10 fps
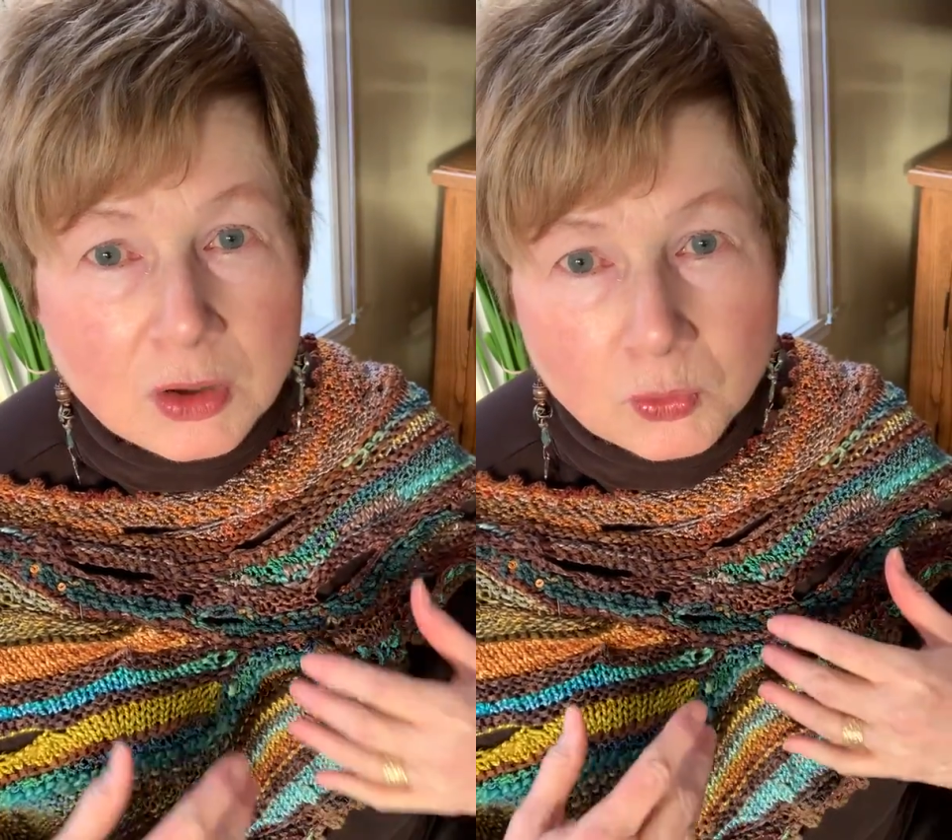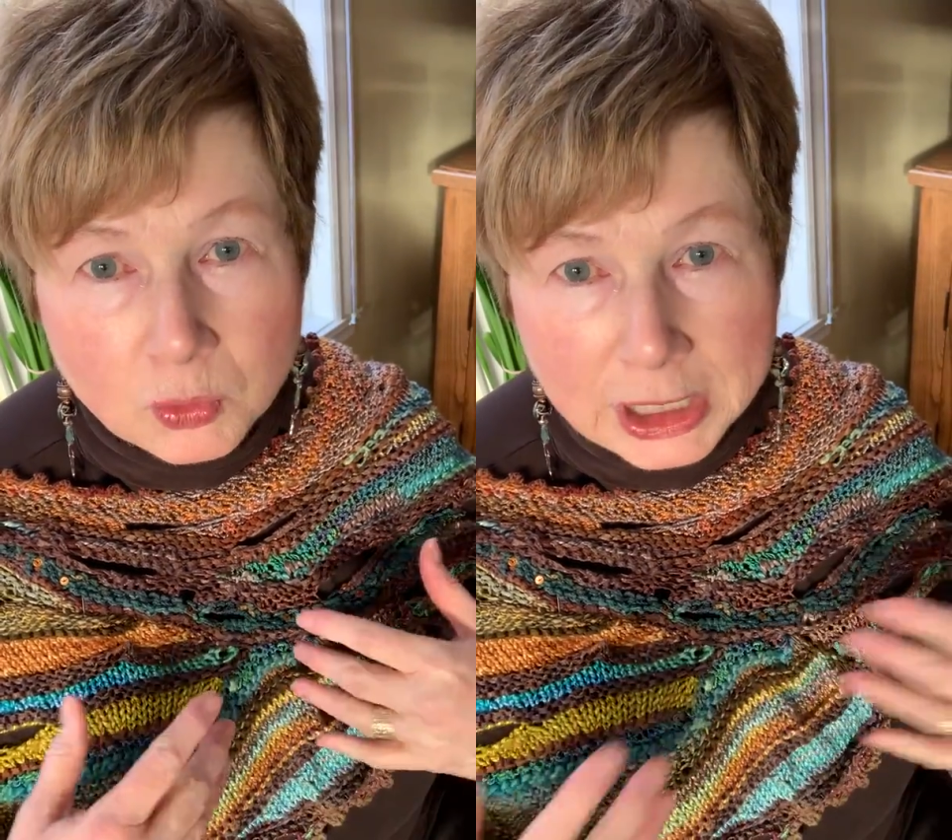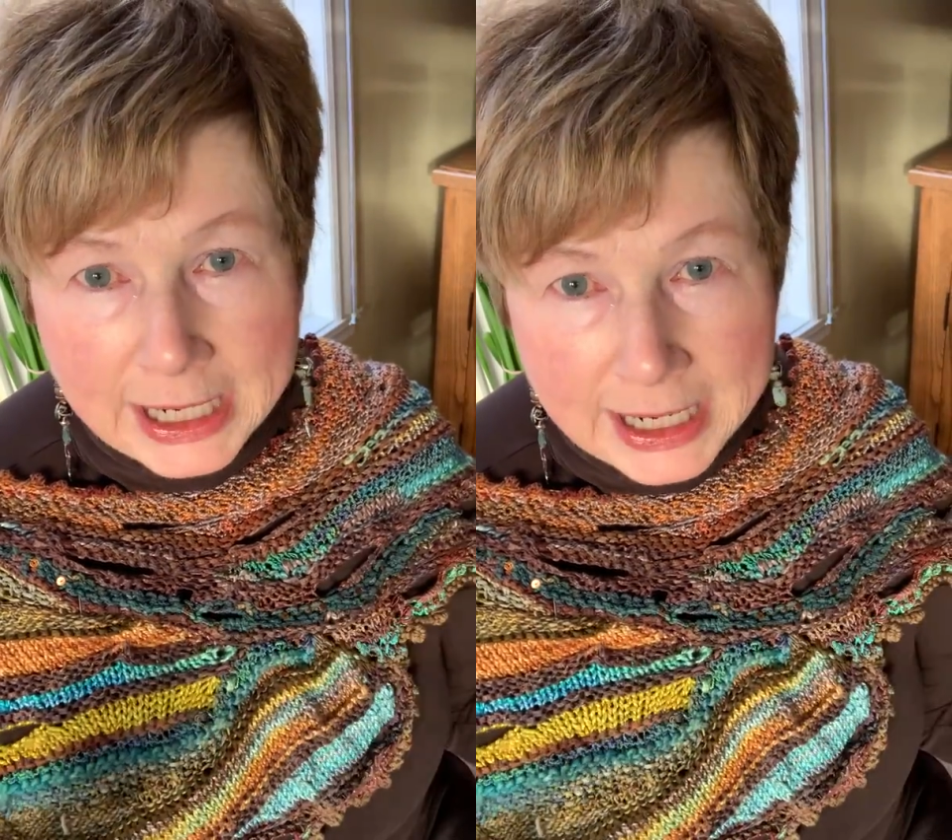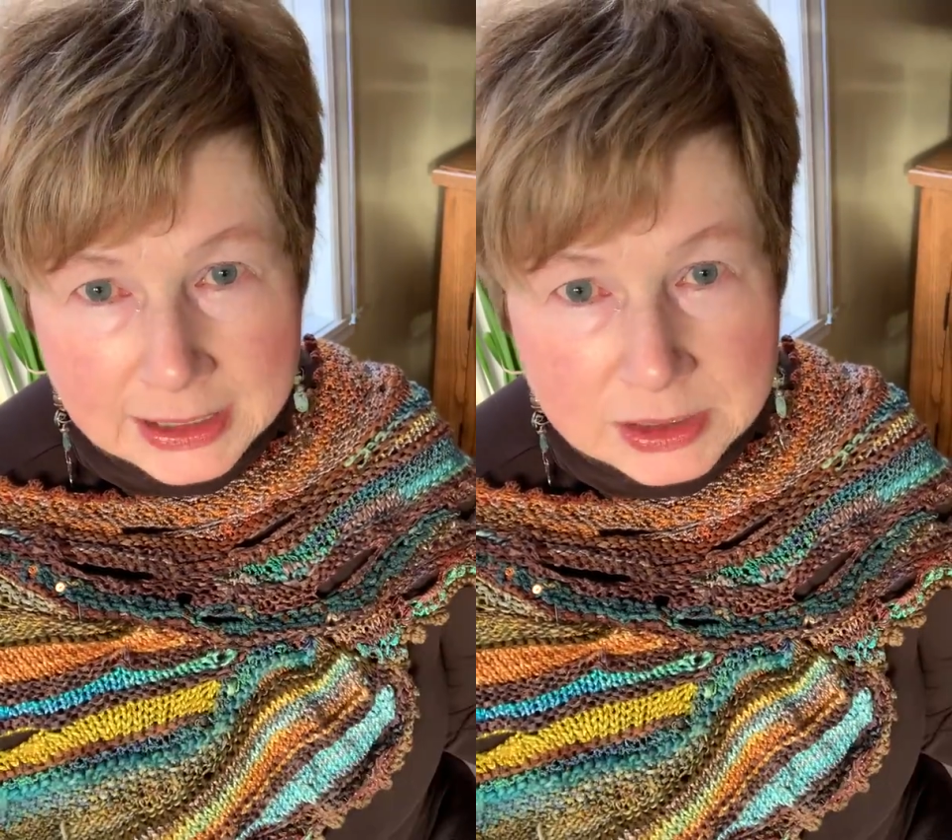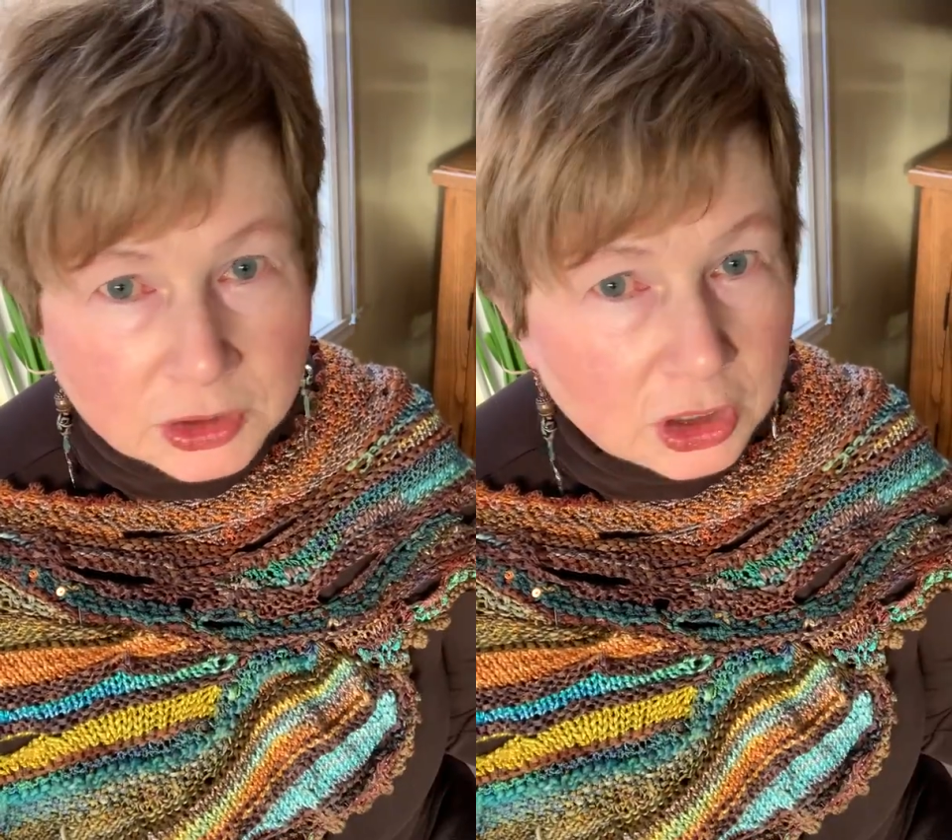
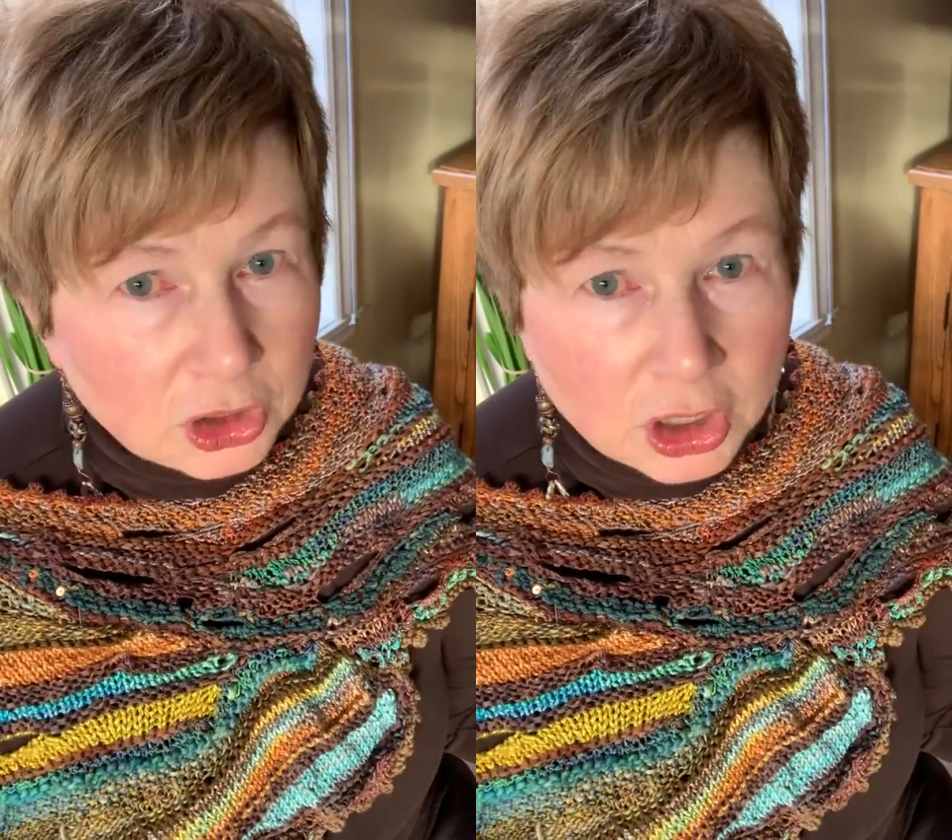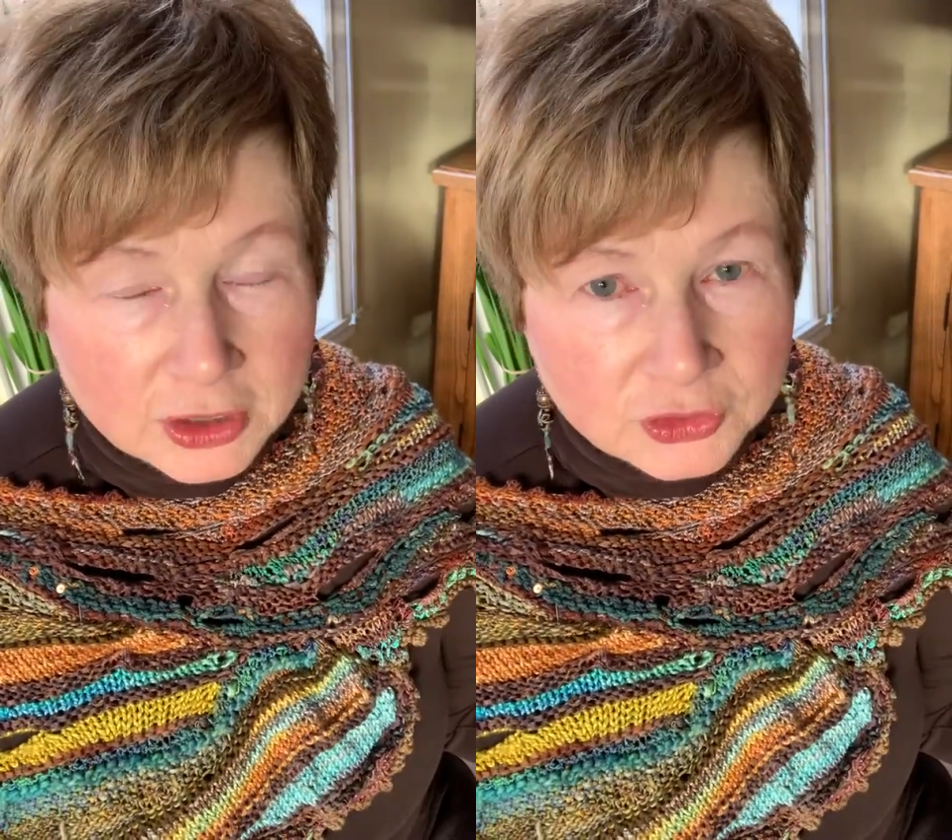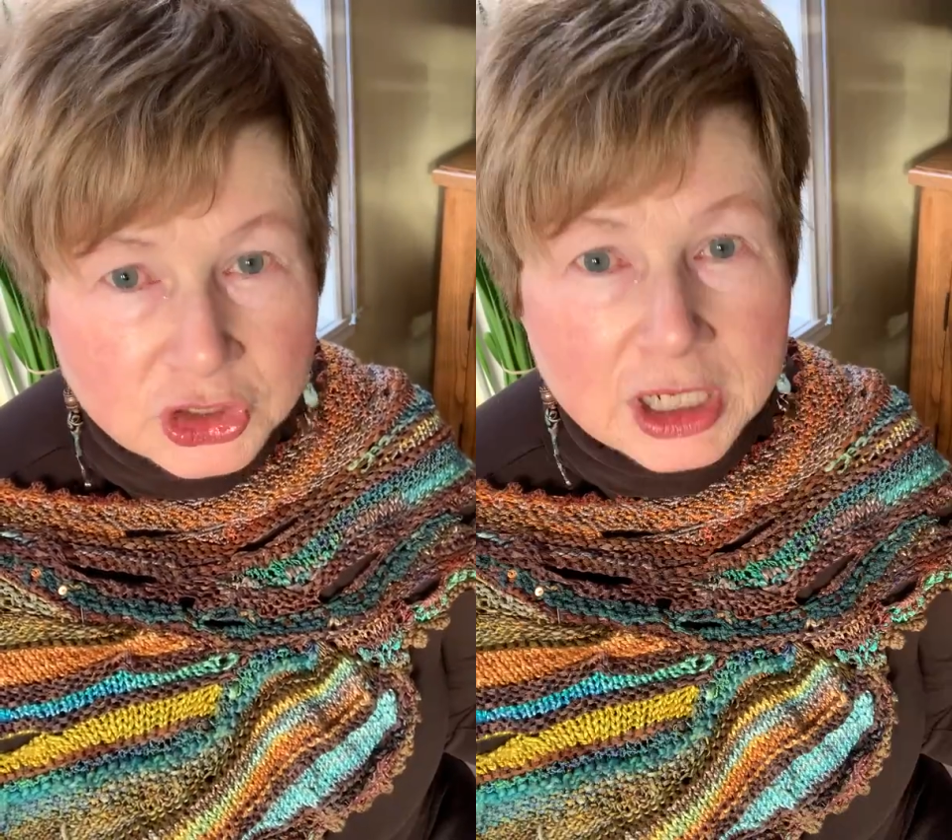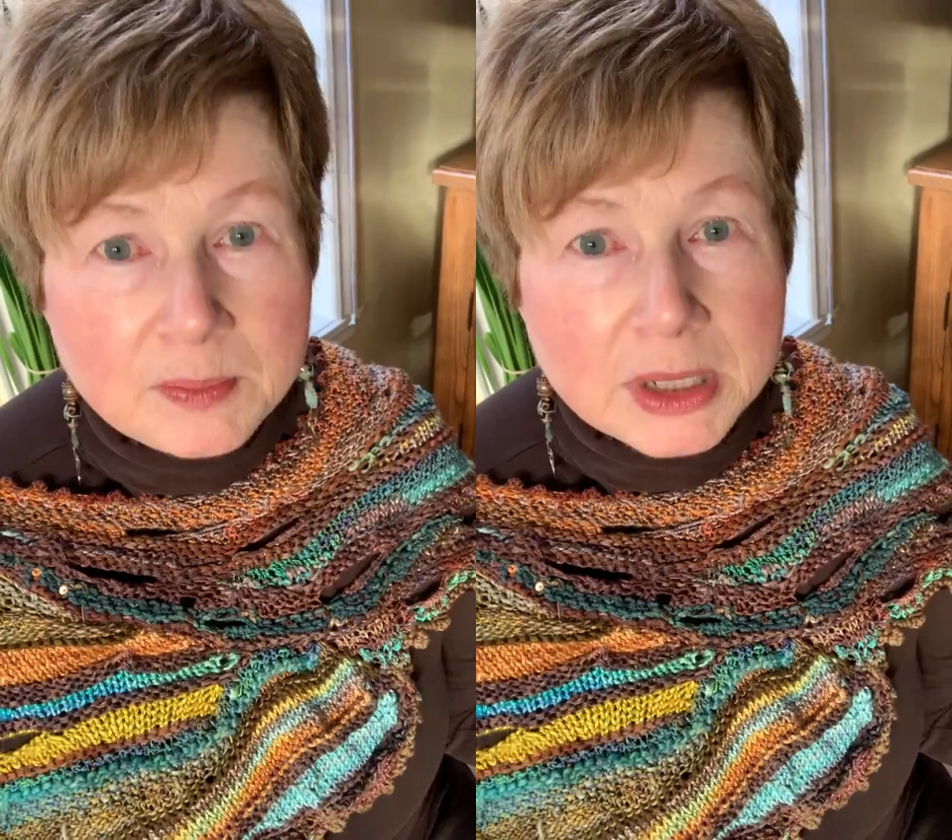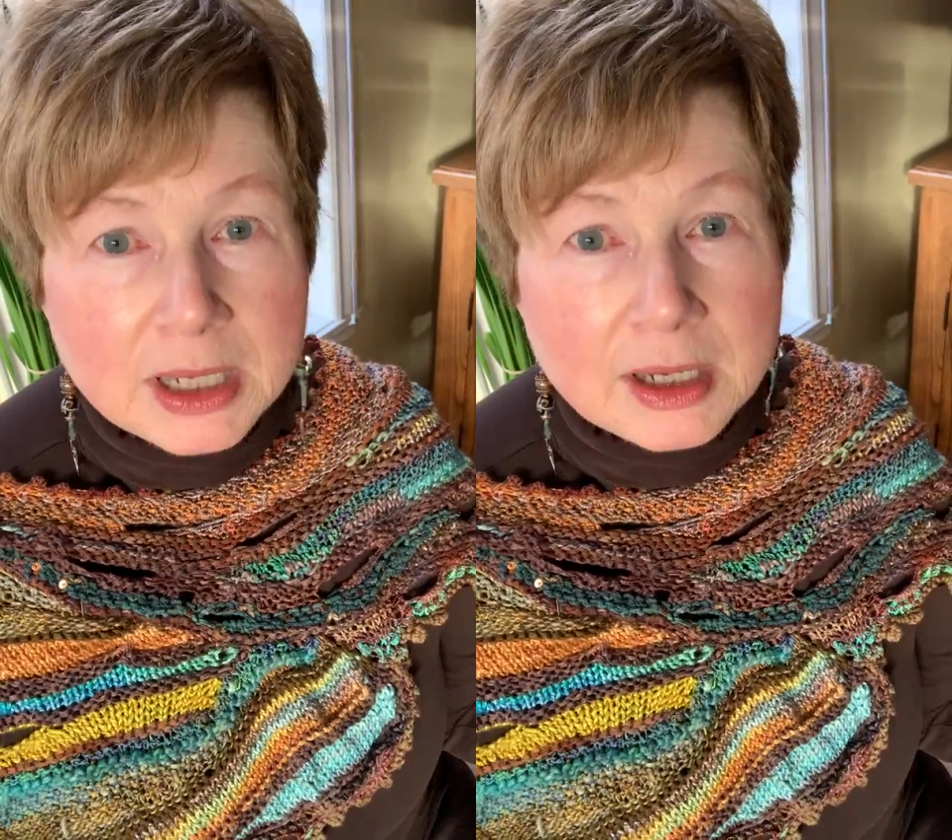relaxed, not a lot of
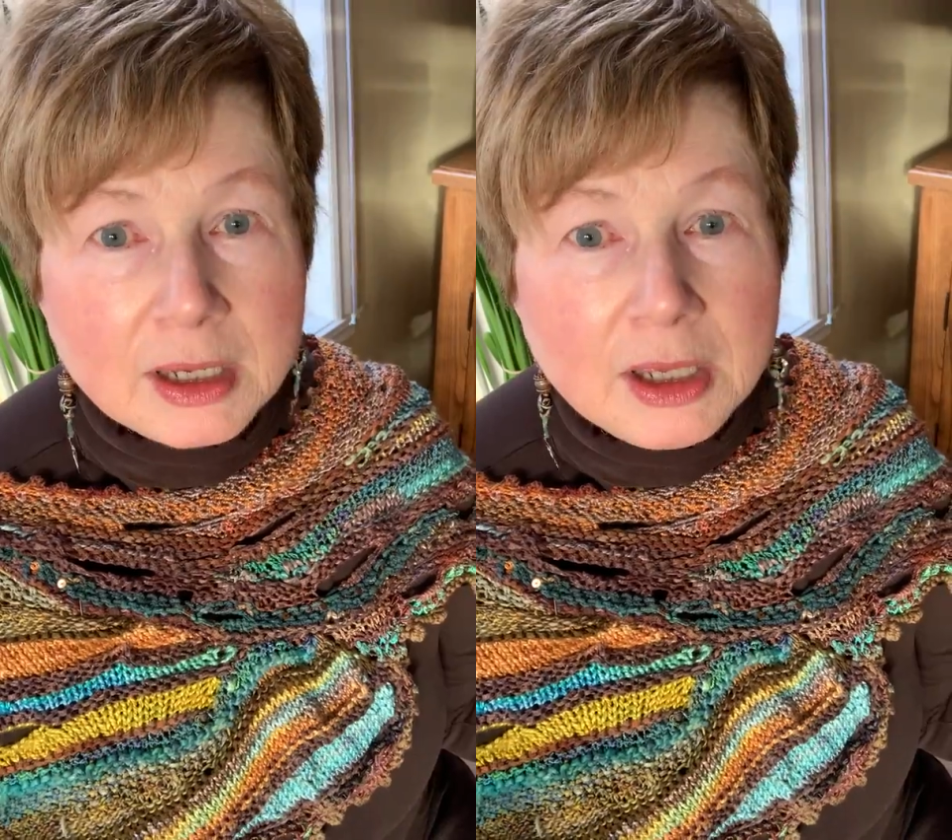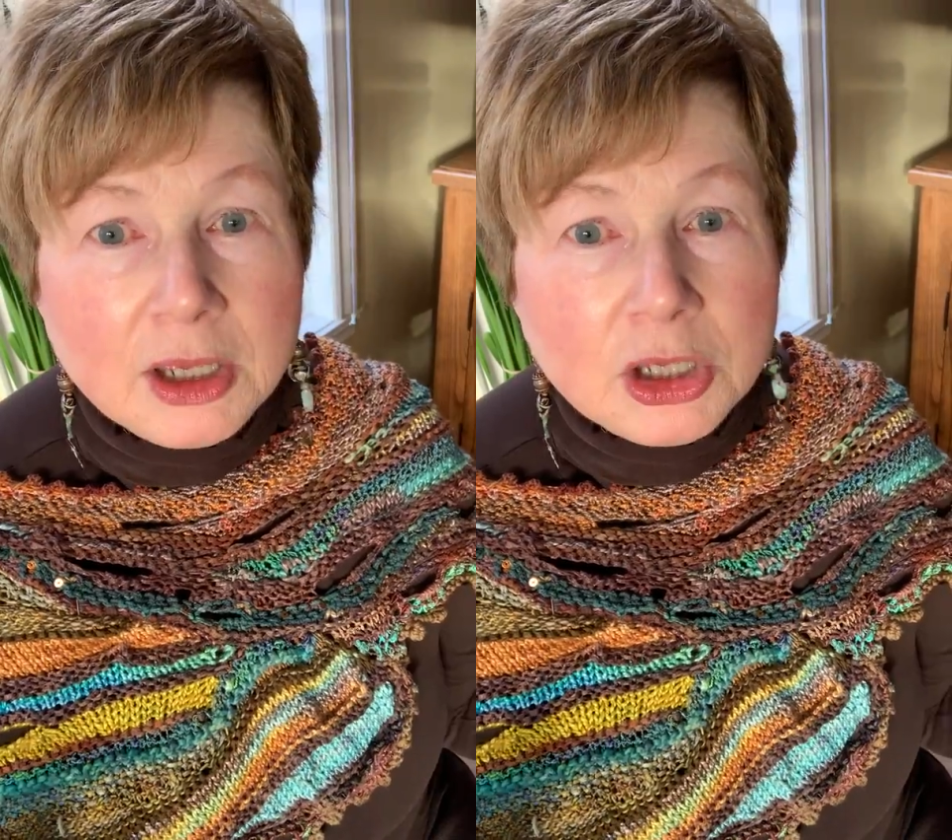shaping,